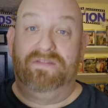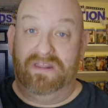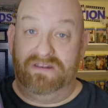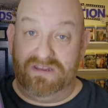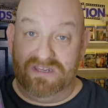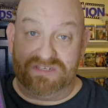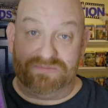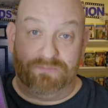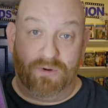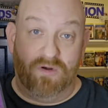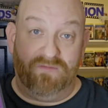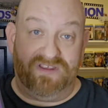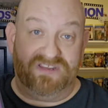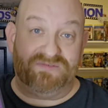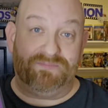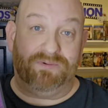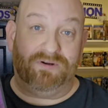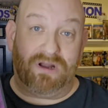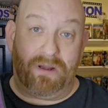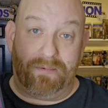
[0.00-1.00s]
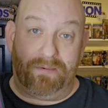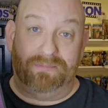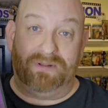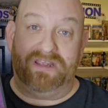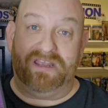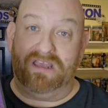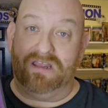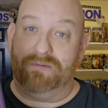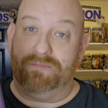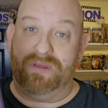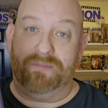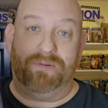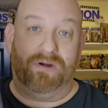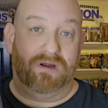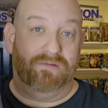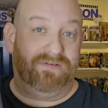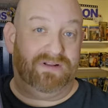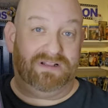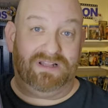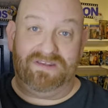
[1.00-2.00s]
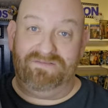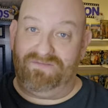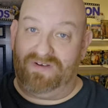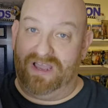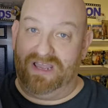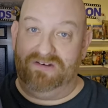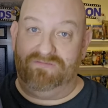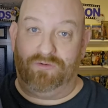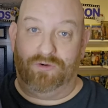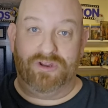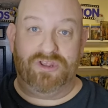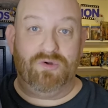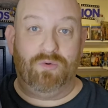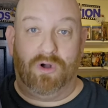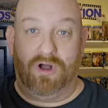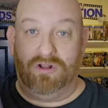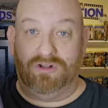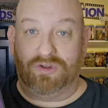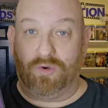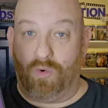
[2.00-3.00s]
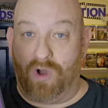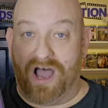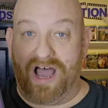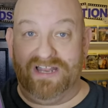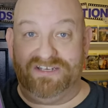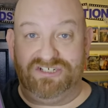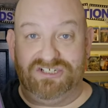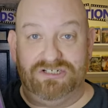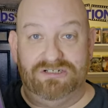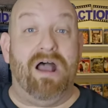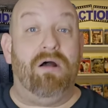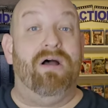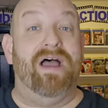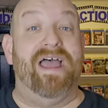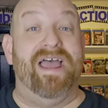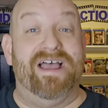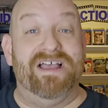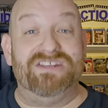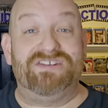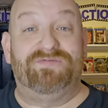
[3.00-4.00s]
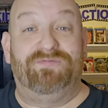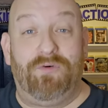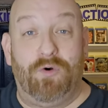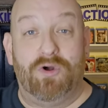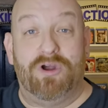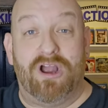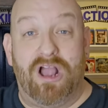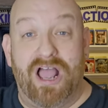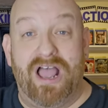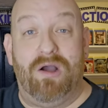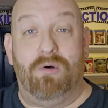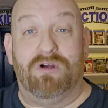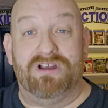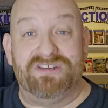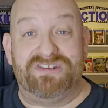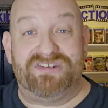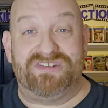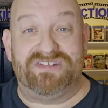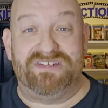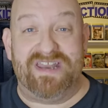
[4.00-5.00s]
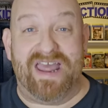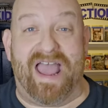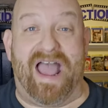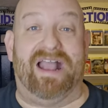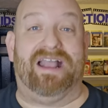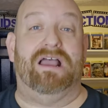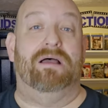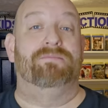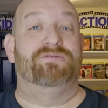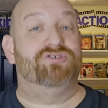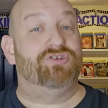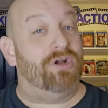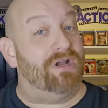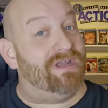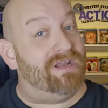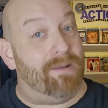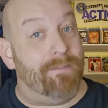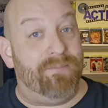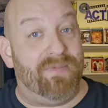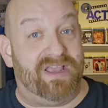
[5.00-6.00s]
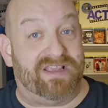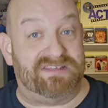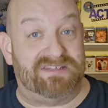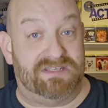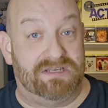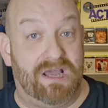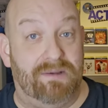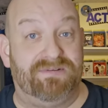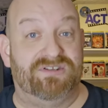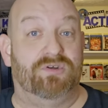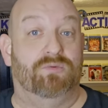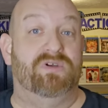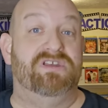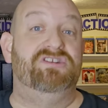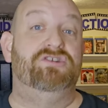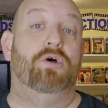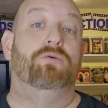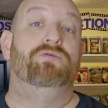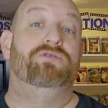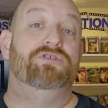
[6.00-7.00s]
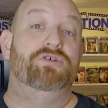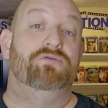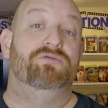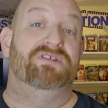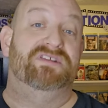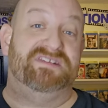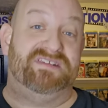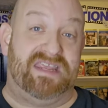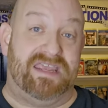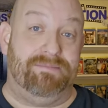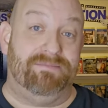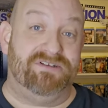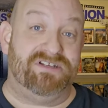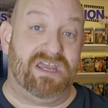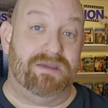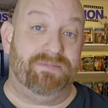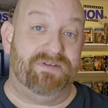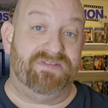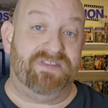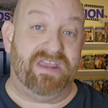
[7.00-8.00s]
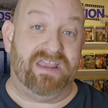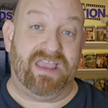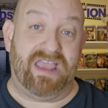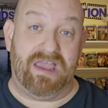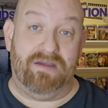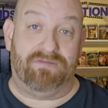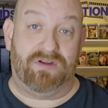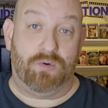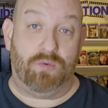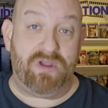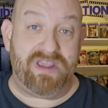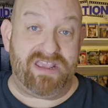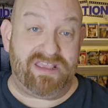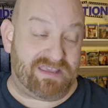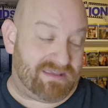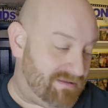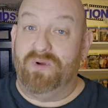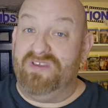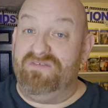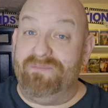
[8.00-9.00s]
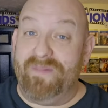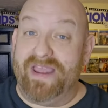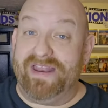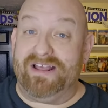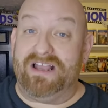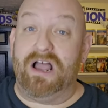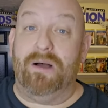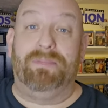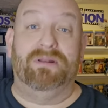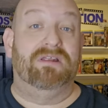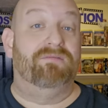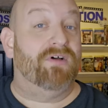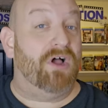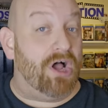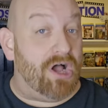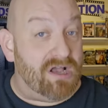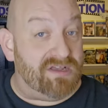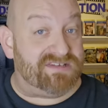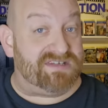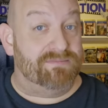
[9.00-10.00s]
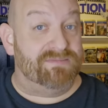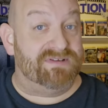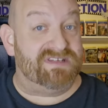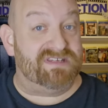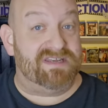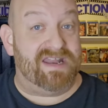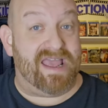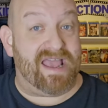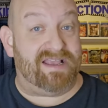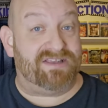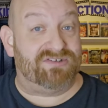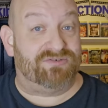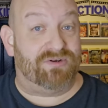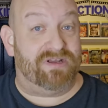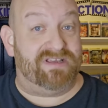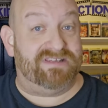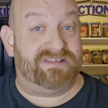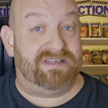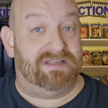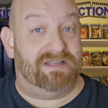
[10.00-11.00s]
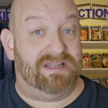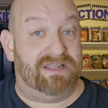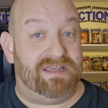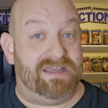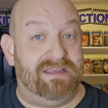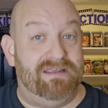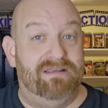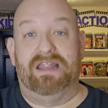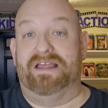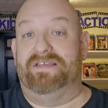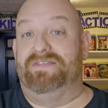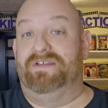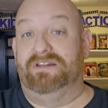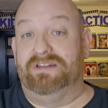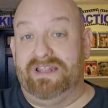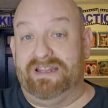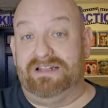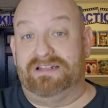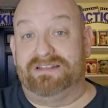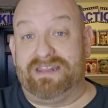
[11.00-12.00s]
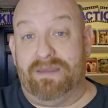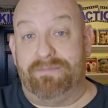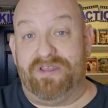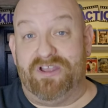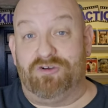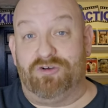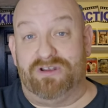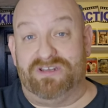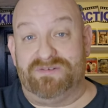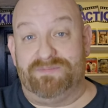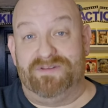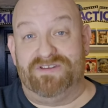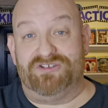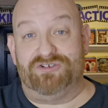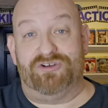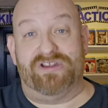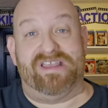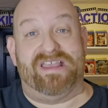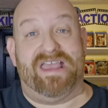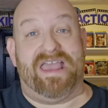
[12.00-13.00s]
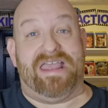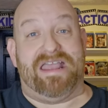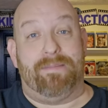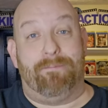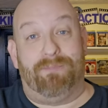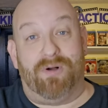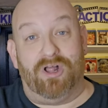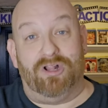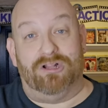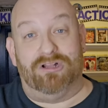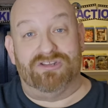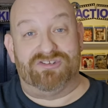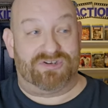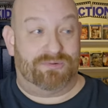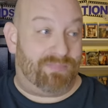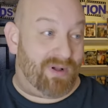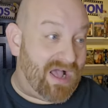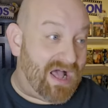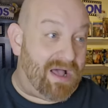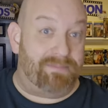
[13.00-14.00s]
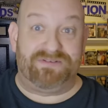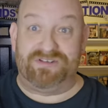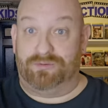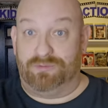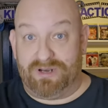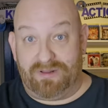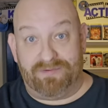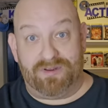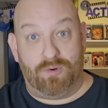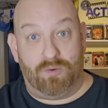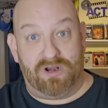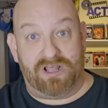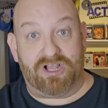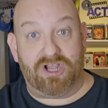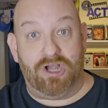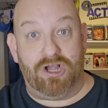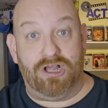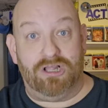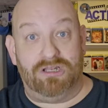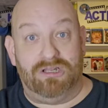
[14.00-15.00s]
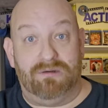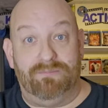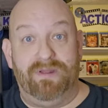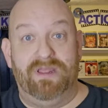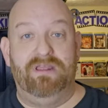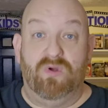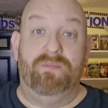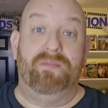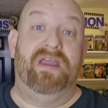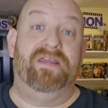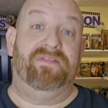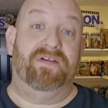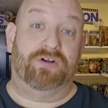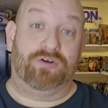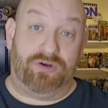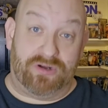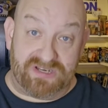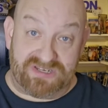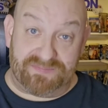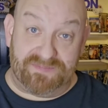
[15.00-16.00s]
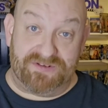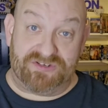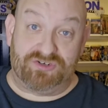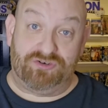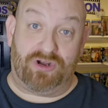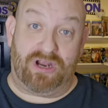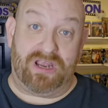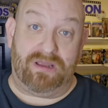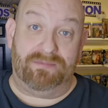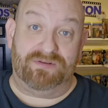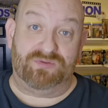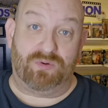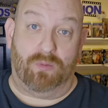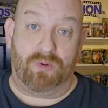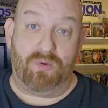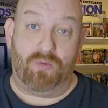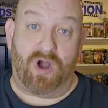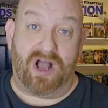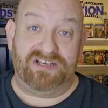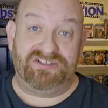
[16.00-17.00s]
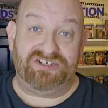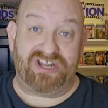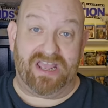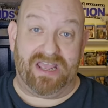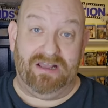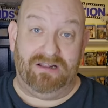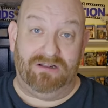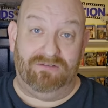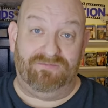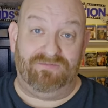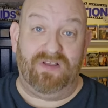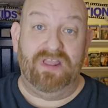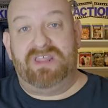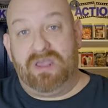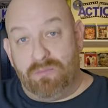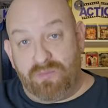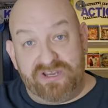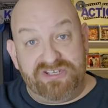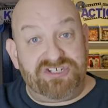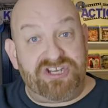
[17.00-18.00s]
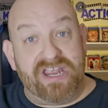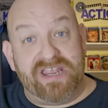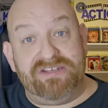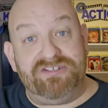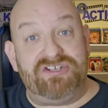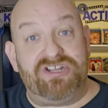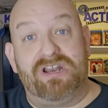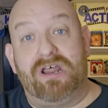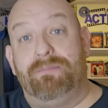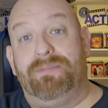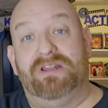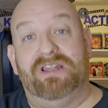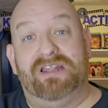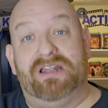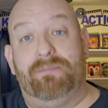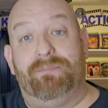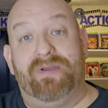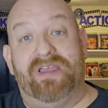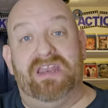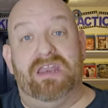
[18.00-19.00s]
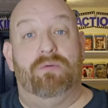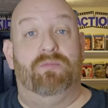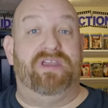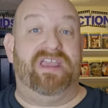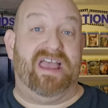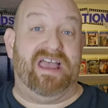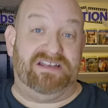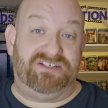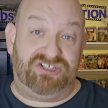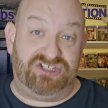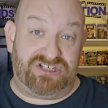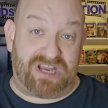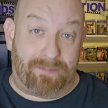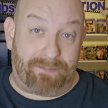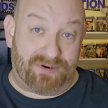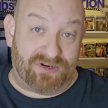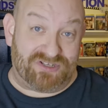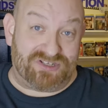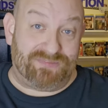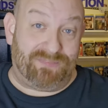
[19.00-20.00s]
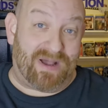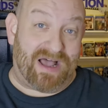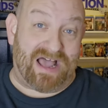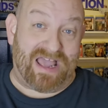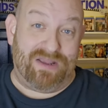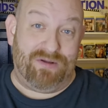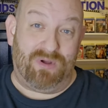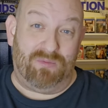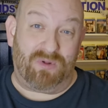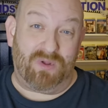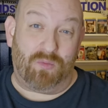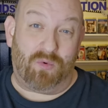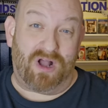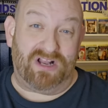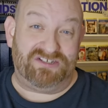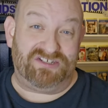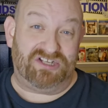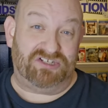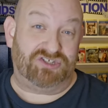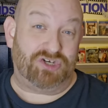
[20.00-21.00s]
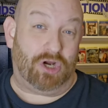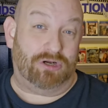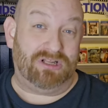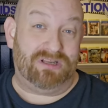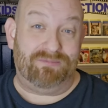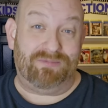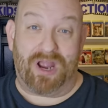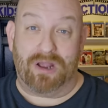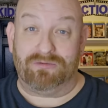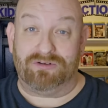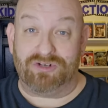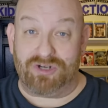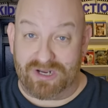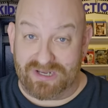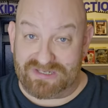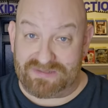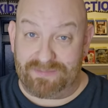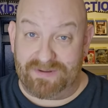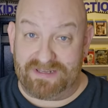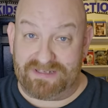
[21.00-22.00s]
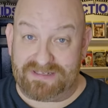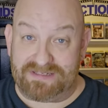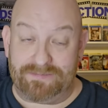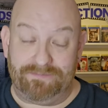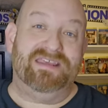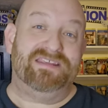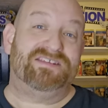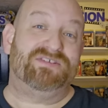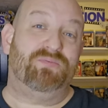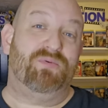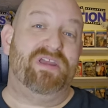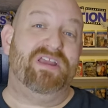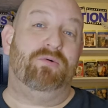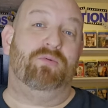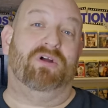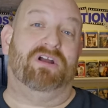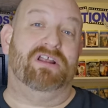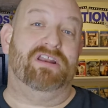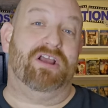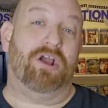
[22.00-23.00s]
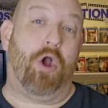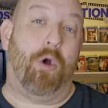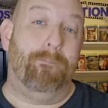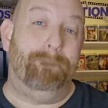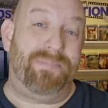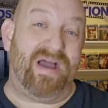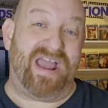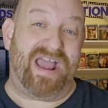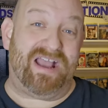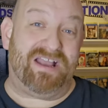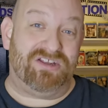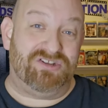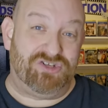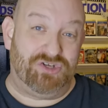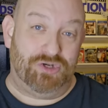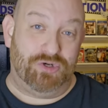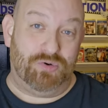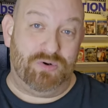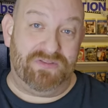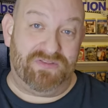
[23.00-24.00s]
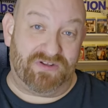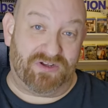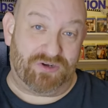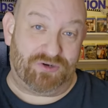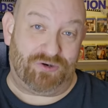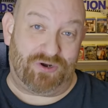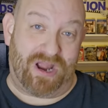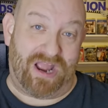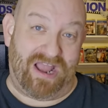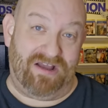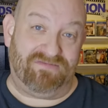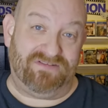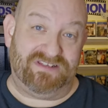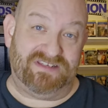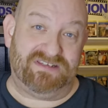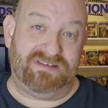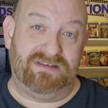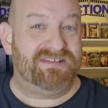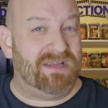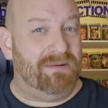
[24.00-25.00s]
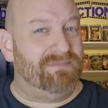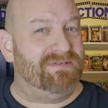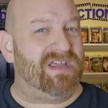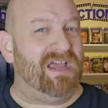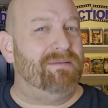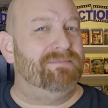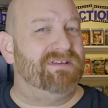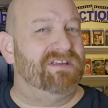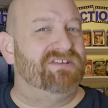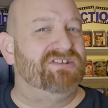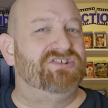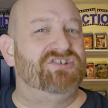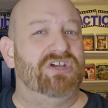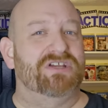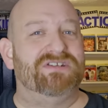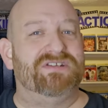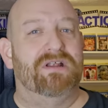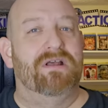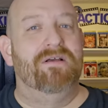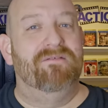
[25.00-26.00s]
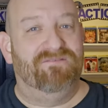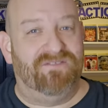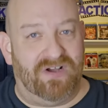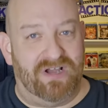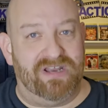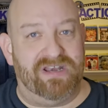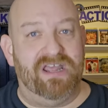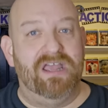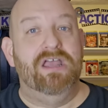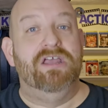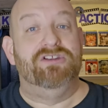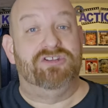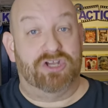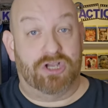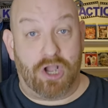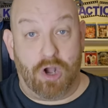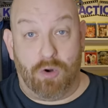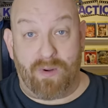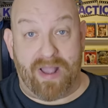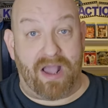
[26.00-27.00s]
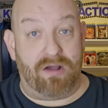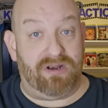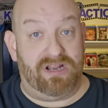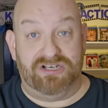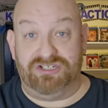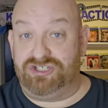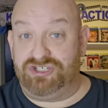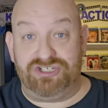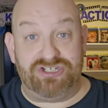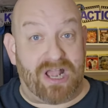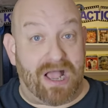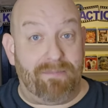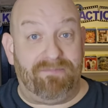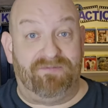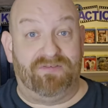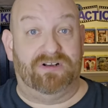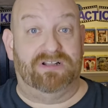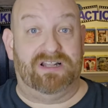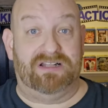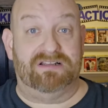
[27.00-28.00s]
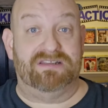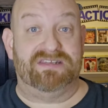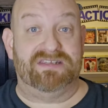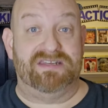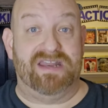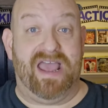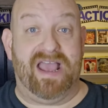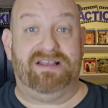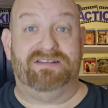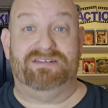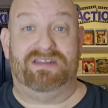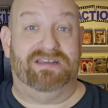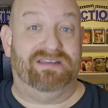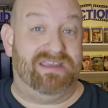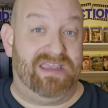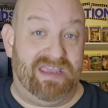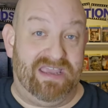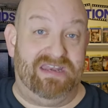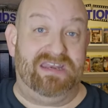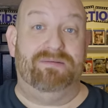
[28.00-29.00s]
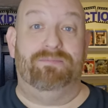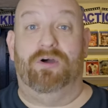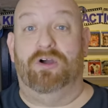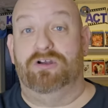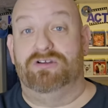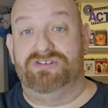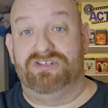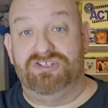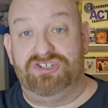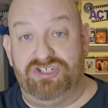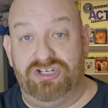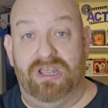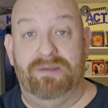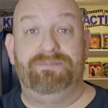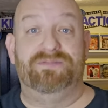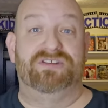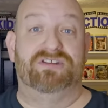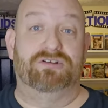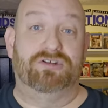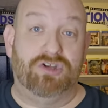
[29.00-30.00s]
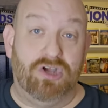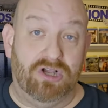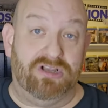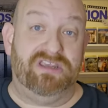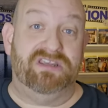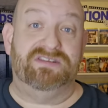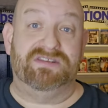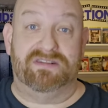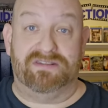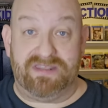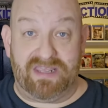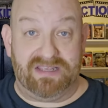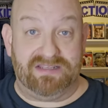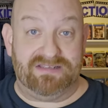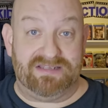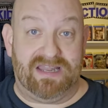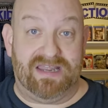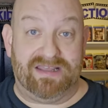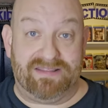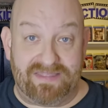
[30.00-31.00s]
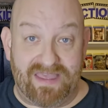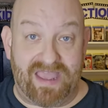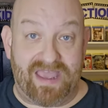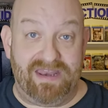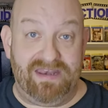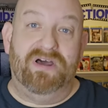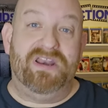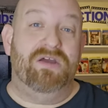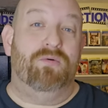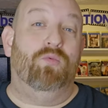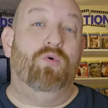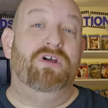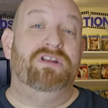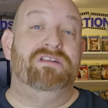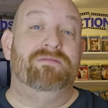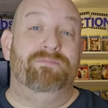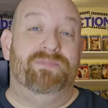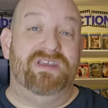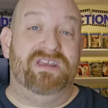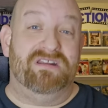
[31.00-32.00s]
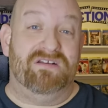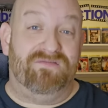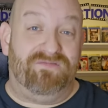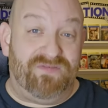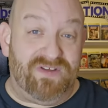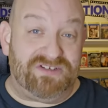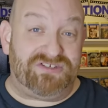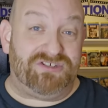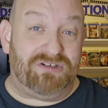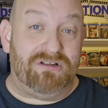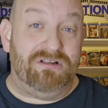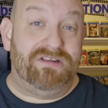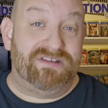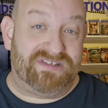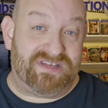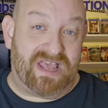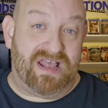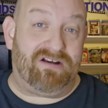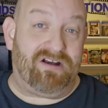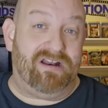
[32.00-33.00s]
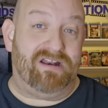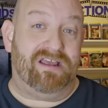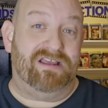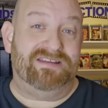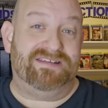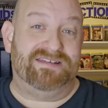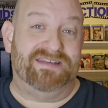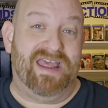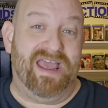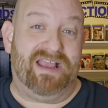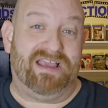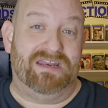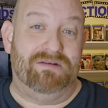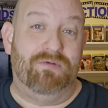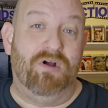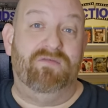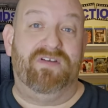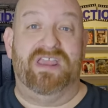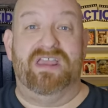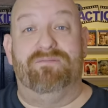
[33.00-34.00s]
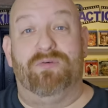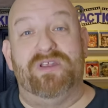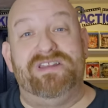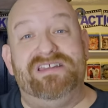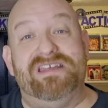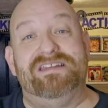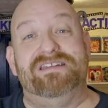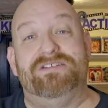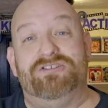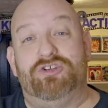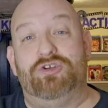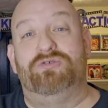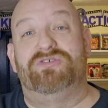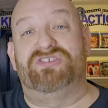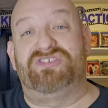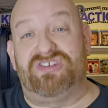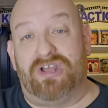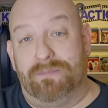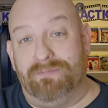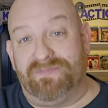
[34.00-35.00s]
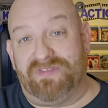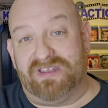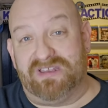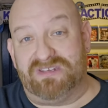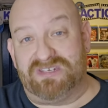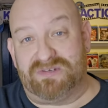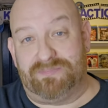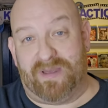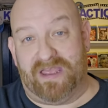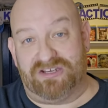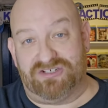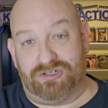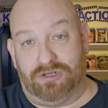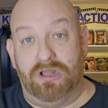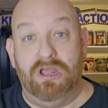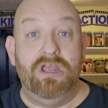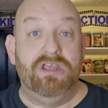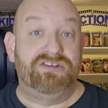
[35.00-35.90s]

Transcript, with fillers: then this movie's probably going to be perfectly fine for you all to watch. Now, as for our snack, I'm trying to mix it up so we don't do the same type of thing every week. We've made a couple of awesome snacks recently, like the Little Debbie Christmas tree cake balls or pops or whatever you want to call them. We made the Christmas grams when we watched Elf. Then we changed it up a little bit and we had shepherd's pie when we watched the Charlie Brown Christmas. This week we're going to go back to the crafts. Sometimes it's just fun to go out and shop for little snacks like candy bars and chips and cookies and things like that, but it wouldn't be an official Saturday night snack in a movie if we didn't do something special.